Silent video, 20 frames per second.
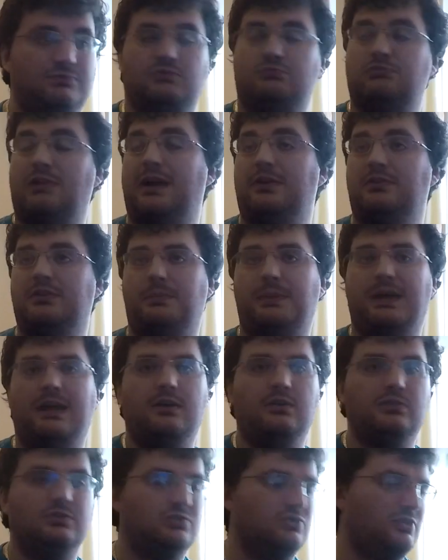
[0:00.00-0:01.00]

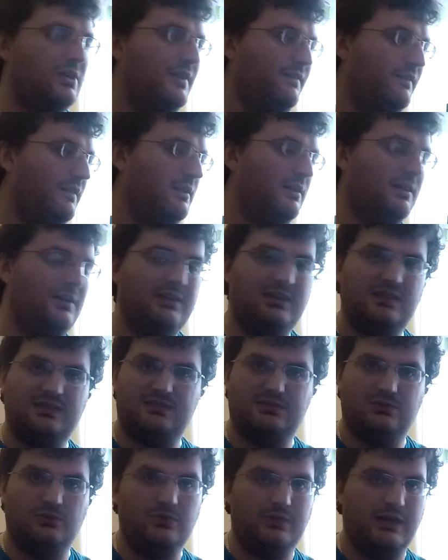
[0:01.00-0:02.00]
roundabouts, traffic
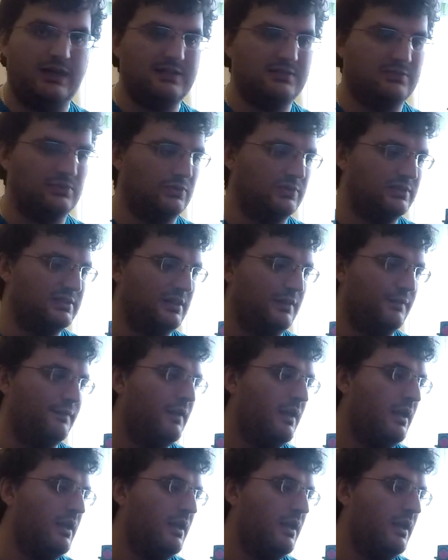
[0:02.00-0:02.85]
lights, all that sort of stuff.